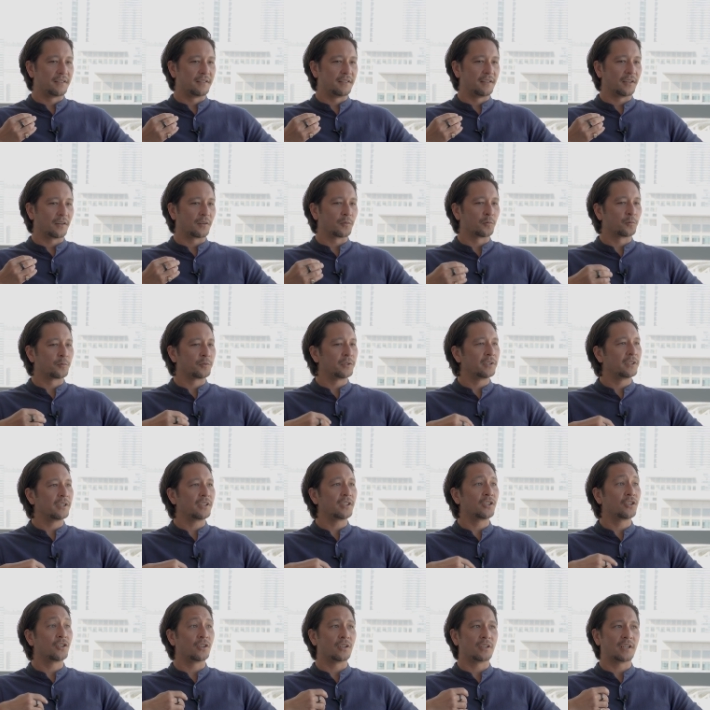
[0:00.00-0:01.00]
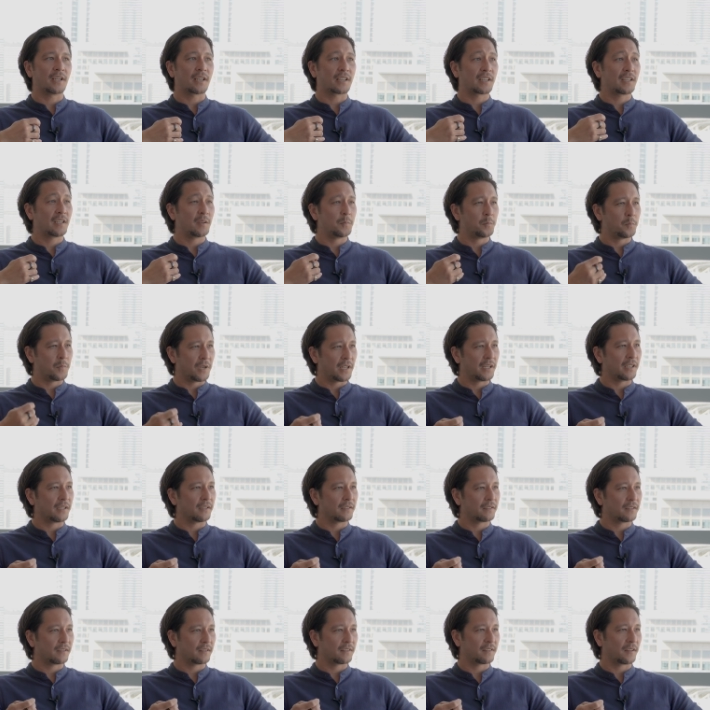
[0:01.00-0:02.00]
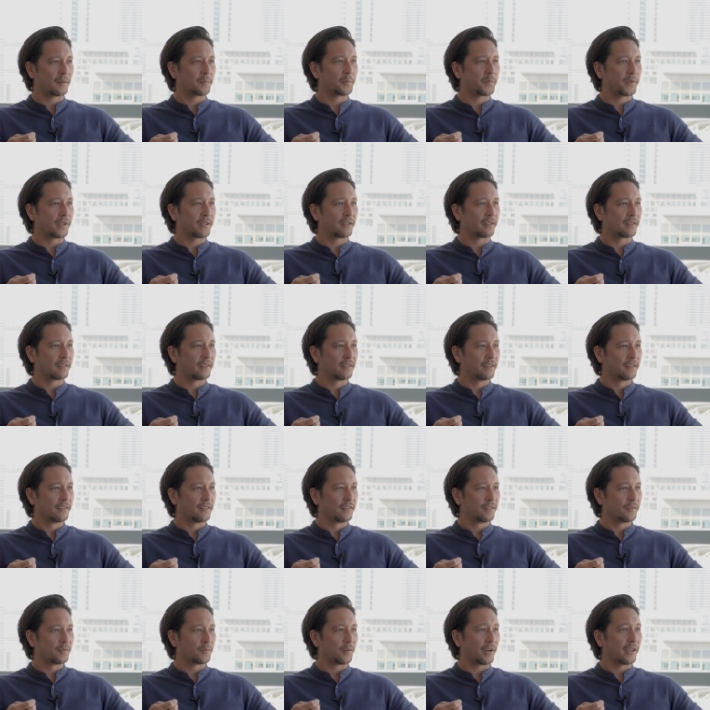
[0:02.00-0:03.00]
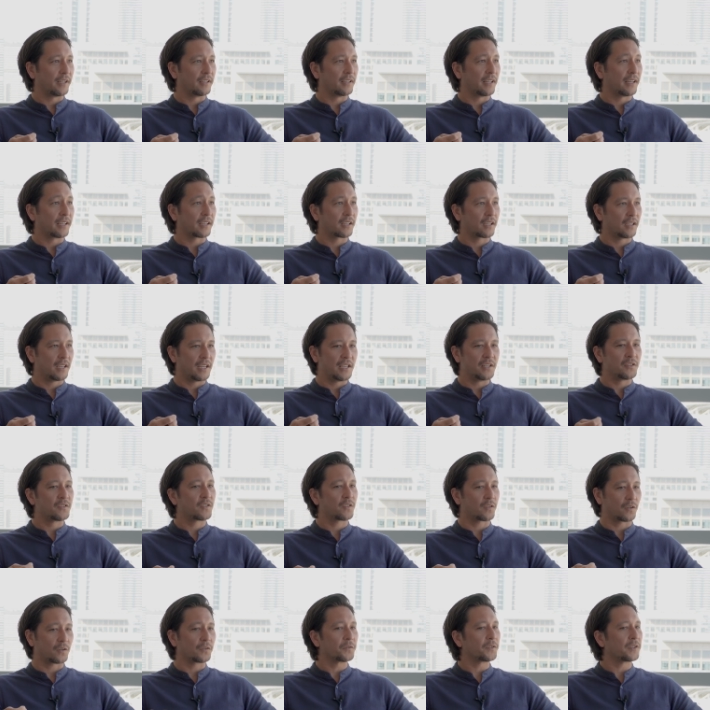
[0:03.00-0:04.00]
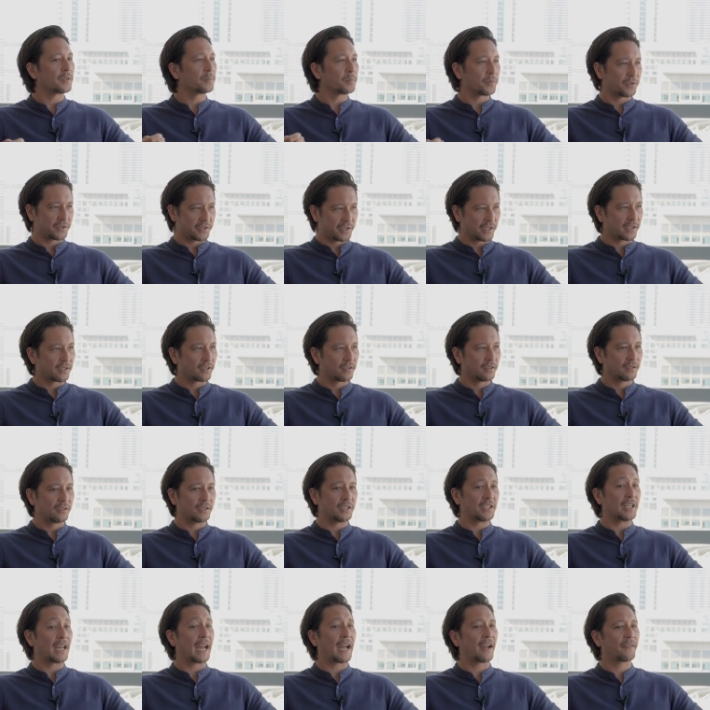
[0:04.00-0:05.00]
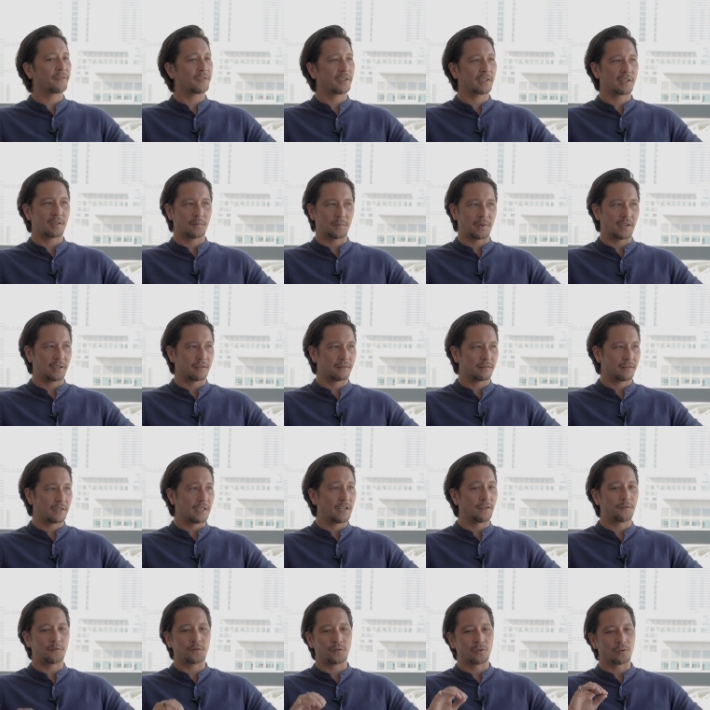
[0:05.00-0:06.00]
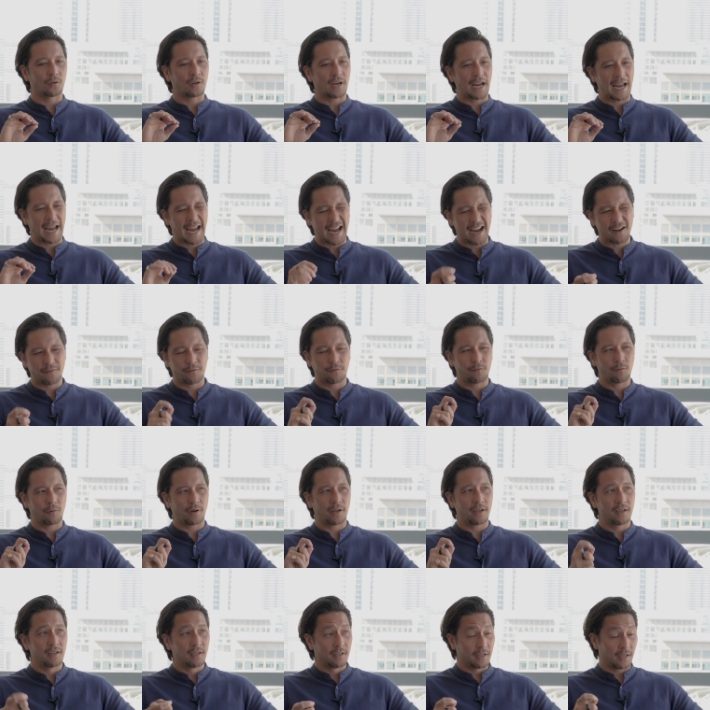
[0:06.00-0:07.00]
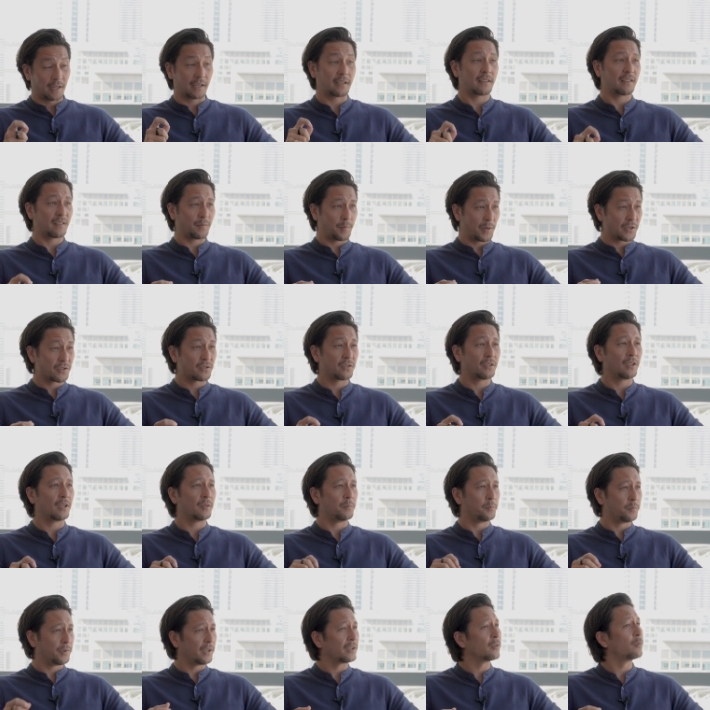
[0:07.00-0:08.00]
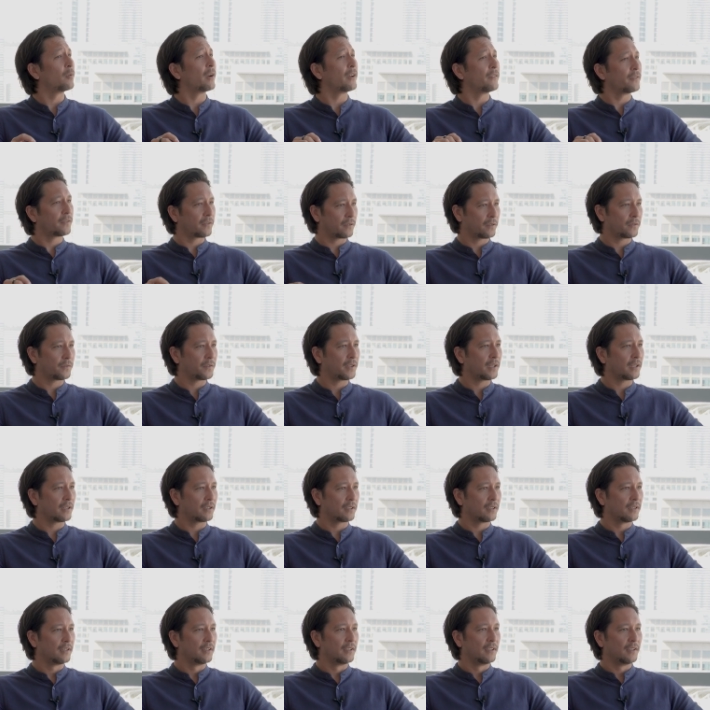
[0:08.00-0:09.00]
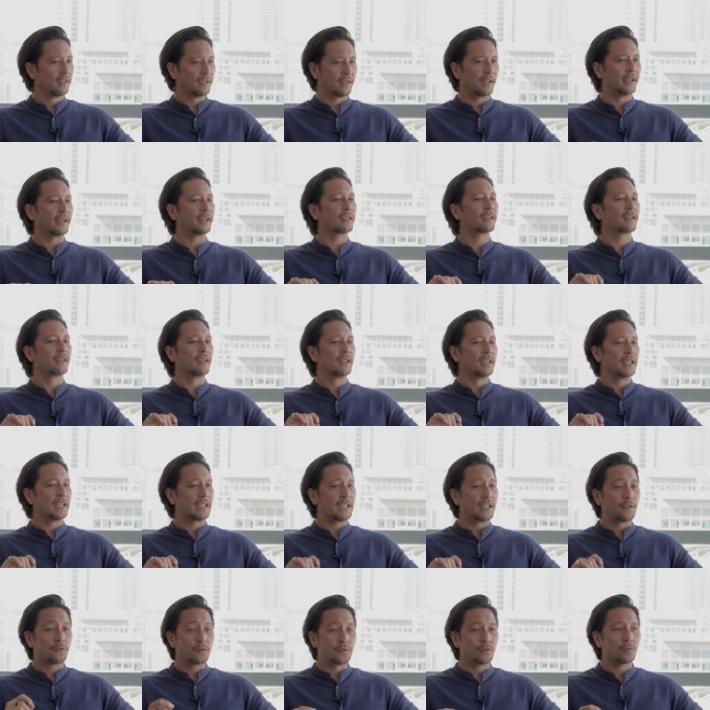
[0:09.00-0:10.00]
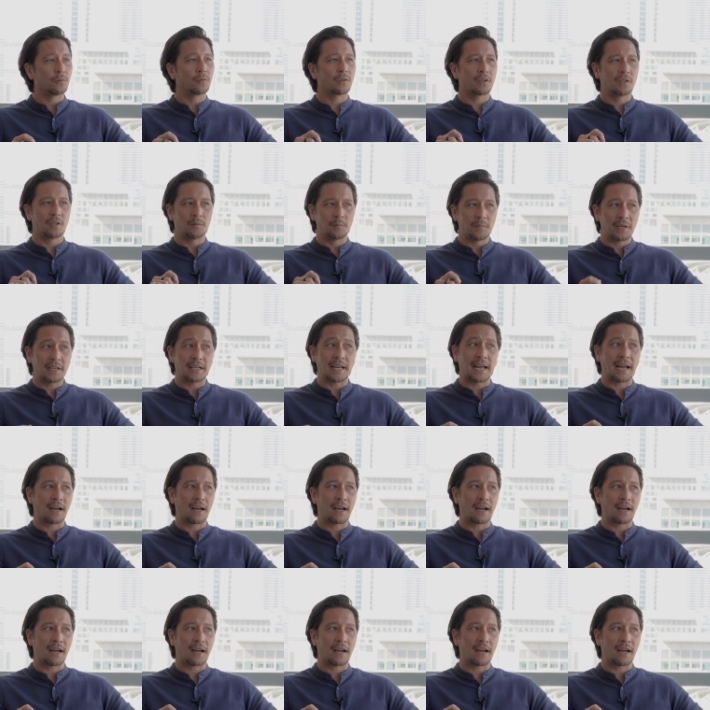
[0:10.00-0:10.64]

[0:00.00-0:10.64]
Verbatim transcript: they're really good at committing to something, right? Like in surfing, particularly, you have to commit. If you're halfway, like especially in big wave surfing, like if you commit